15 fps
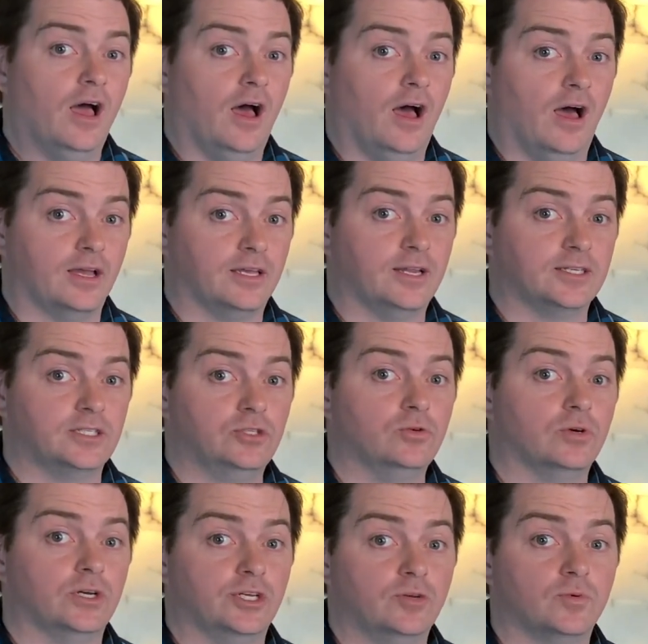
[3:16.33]
connected
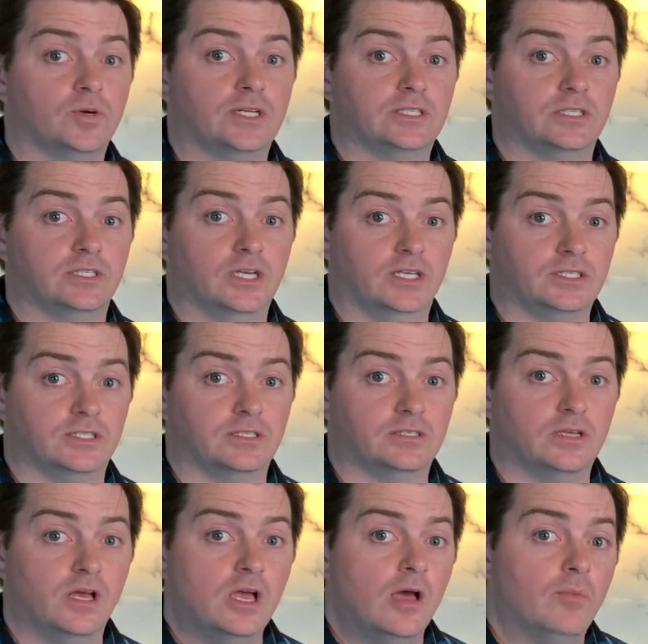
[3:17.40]
to a human rights injustice,